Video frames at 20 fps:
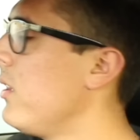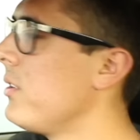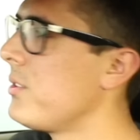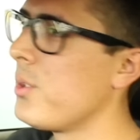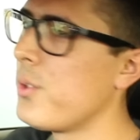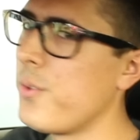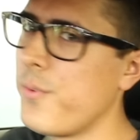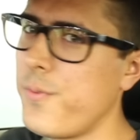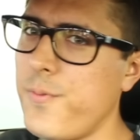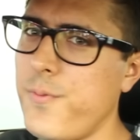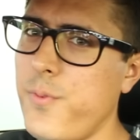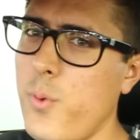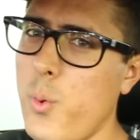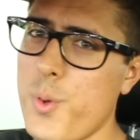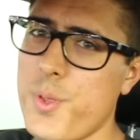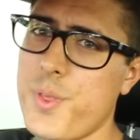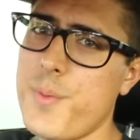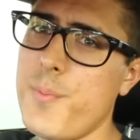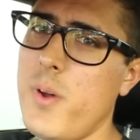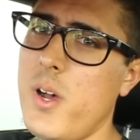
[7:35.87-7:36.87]
So the
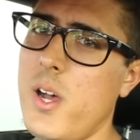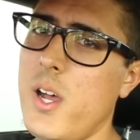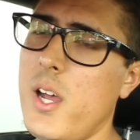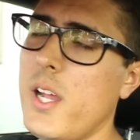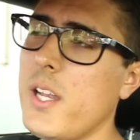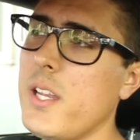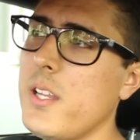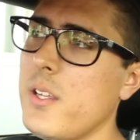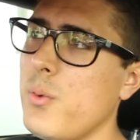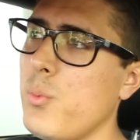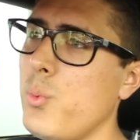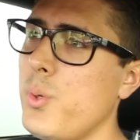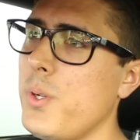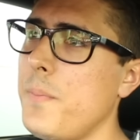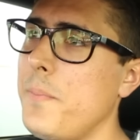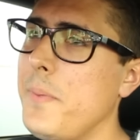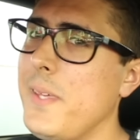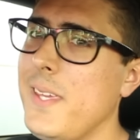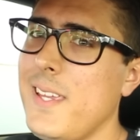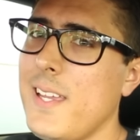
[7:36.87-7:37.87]
4th mod
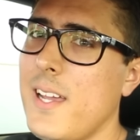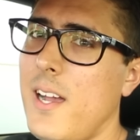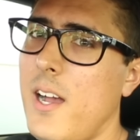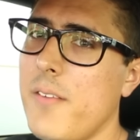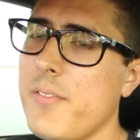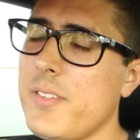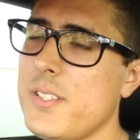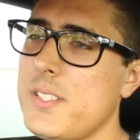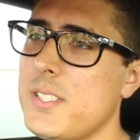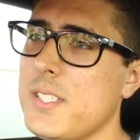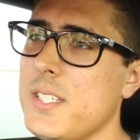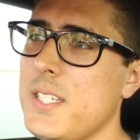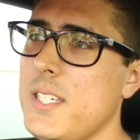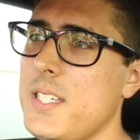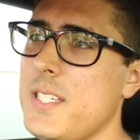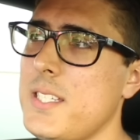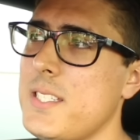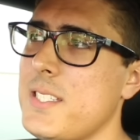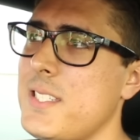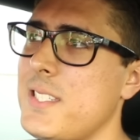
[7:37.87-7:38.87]
would be
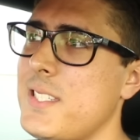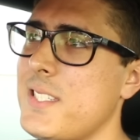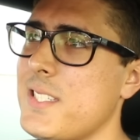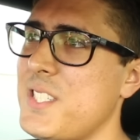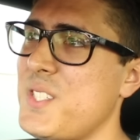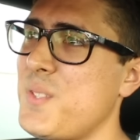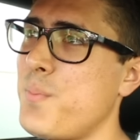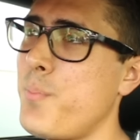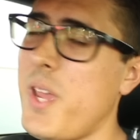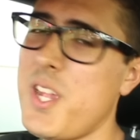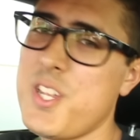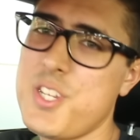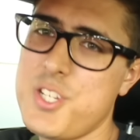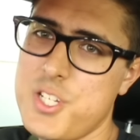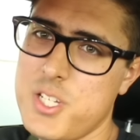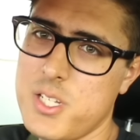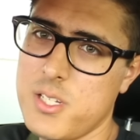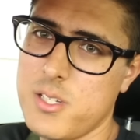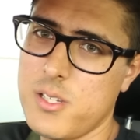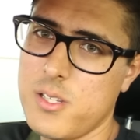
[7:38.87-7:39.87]
obviously
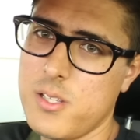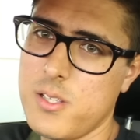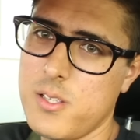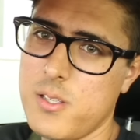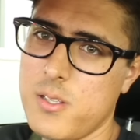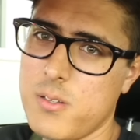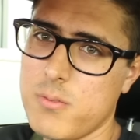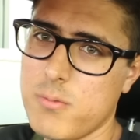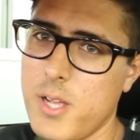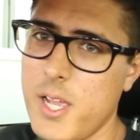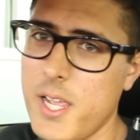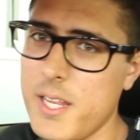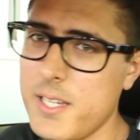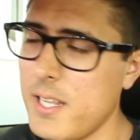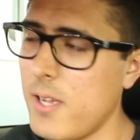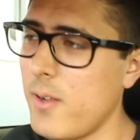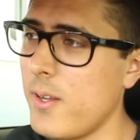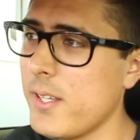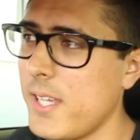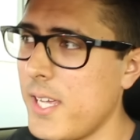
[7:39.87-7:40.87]
suspension, right?
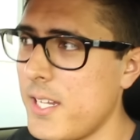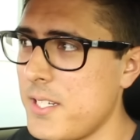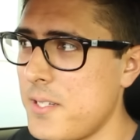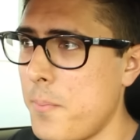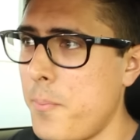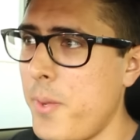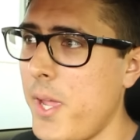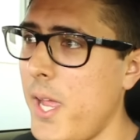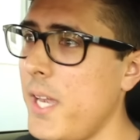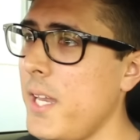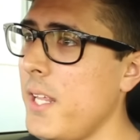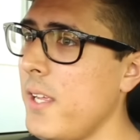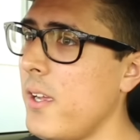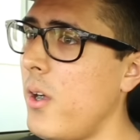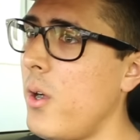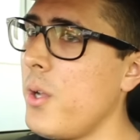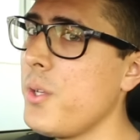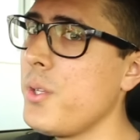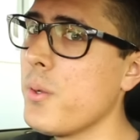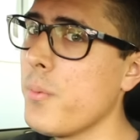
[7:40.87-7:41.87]
Now again, depending
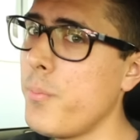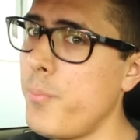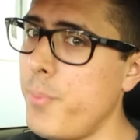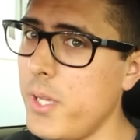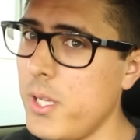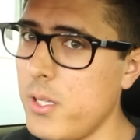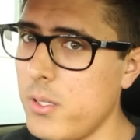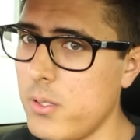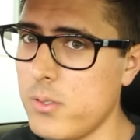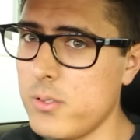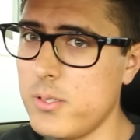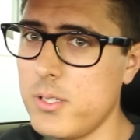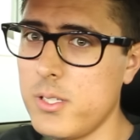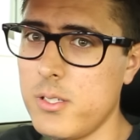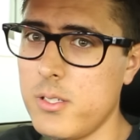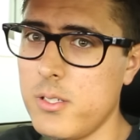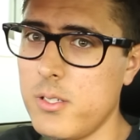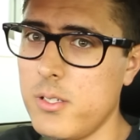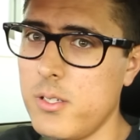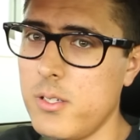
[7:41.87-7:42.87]
on your build,
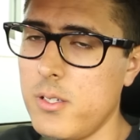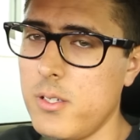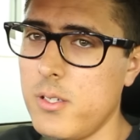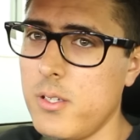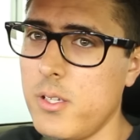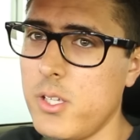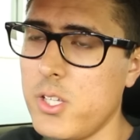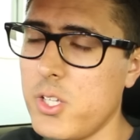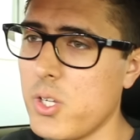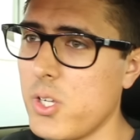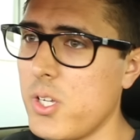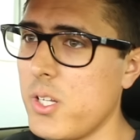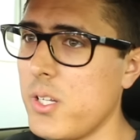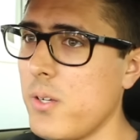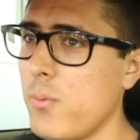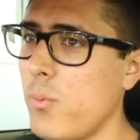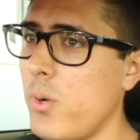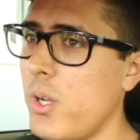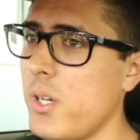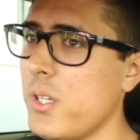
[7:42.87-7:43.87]
you're
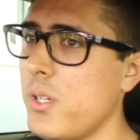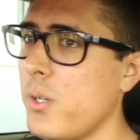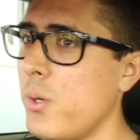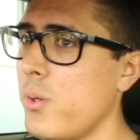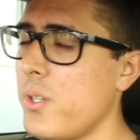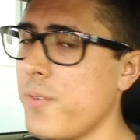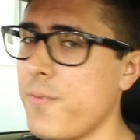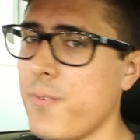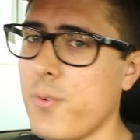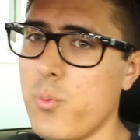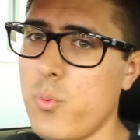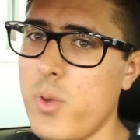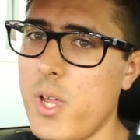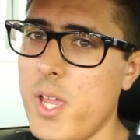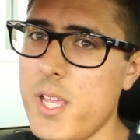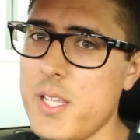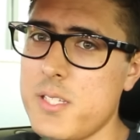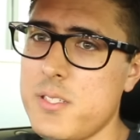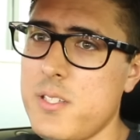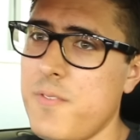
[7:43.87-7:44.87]
gonna wanna go different
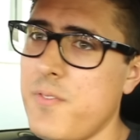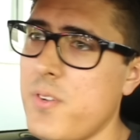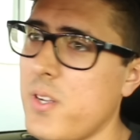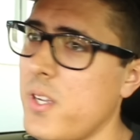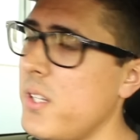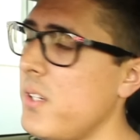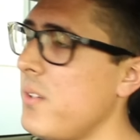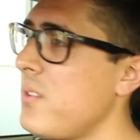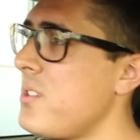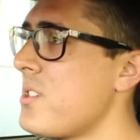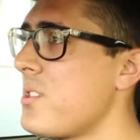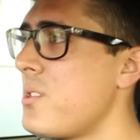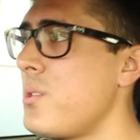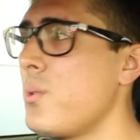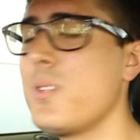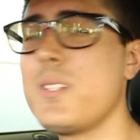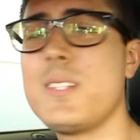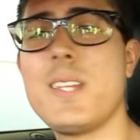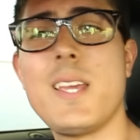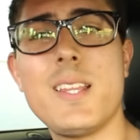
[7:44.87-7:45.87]
ways. If you're gonna just
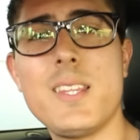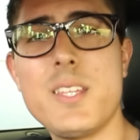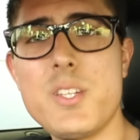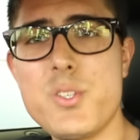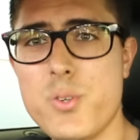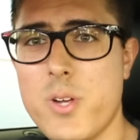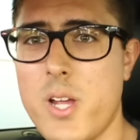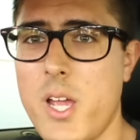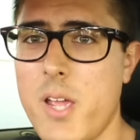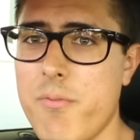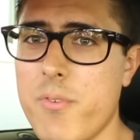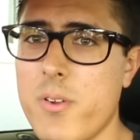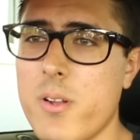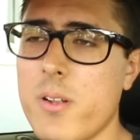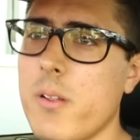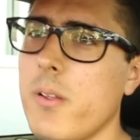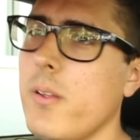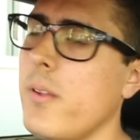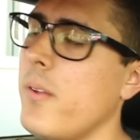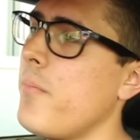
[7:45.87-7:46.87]
do a daily
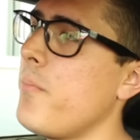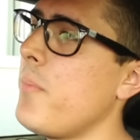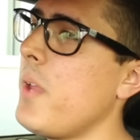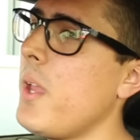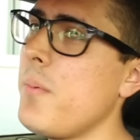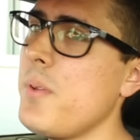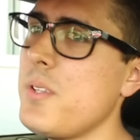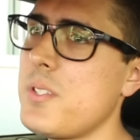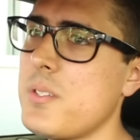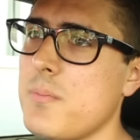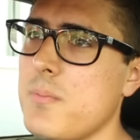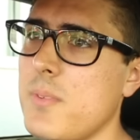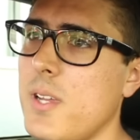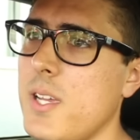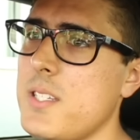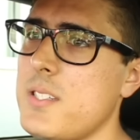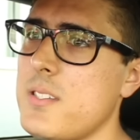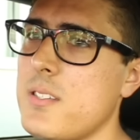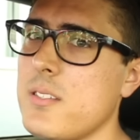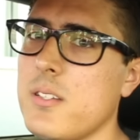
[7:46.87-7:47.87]
driver, maybe some
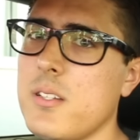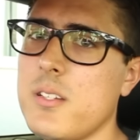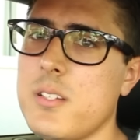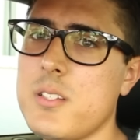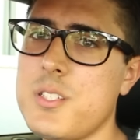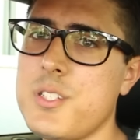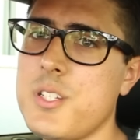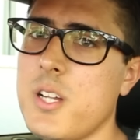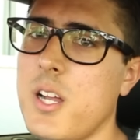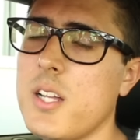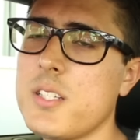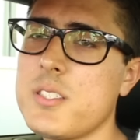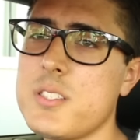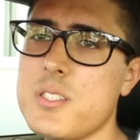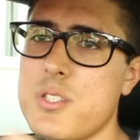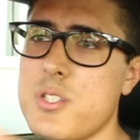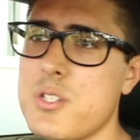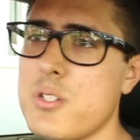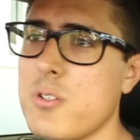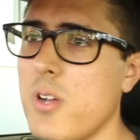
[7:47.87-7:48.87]
nice shocks
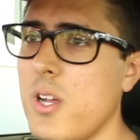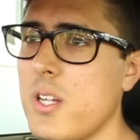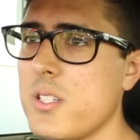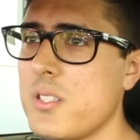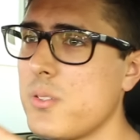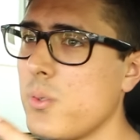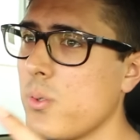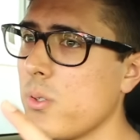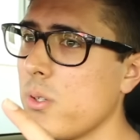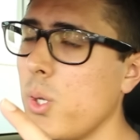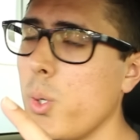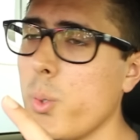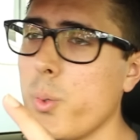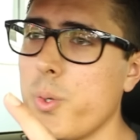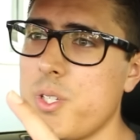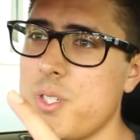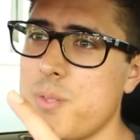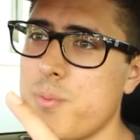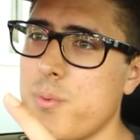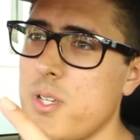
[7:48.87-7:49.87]
and struts or
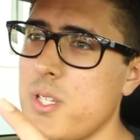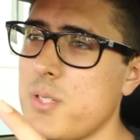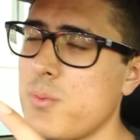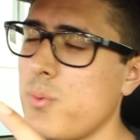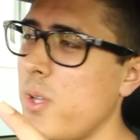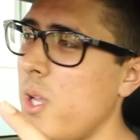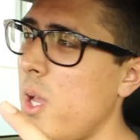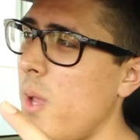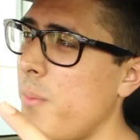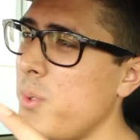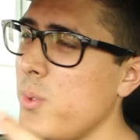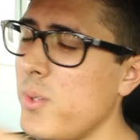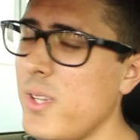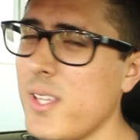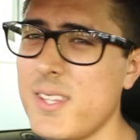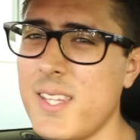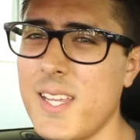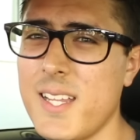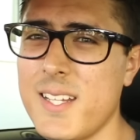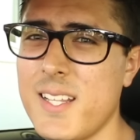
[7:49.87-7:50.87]
lowering springs will help you
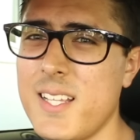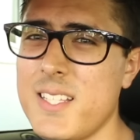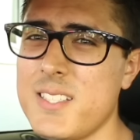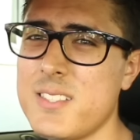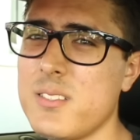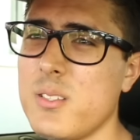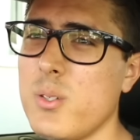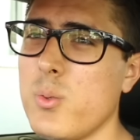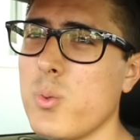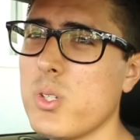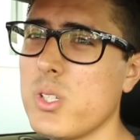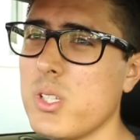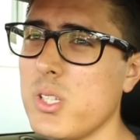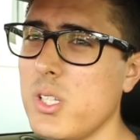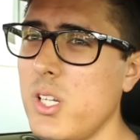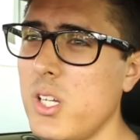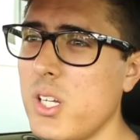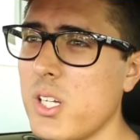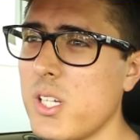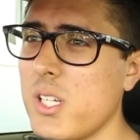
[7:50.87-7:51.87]
get that nice lowered
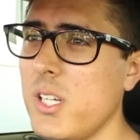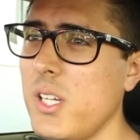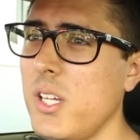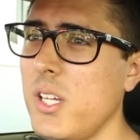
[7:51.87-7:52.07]
look.